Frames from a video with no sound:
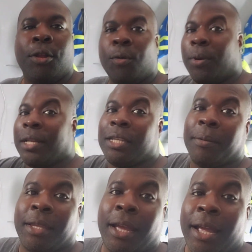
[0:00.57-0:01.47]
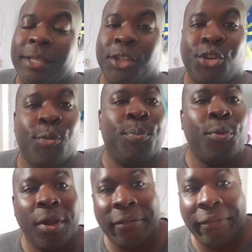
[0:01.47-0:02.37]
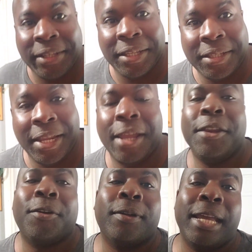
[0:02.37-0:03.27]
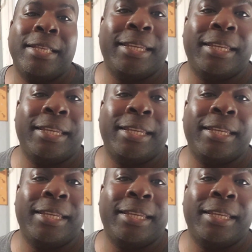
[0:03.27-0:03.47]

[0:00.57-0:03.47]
What is up, guys? It's your boy Fix It Daniel, and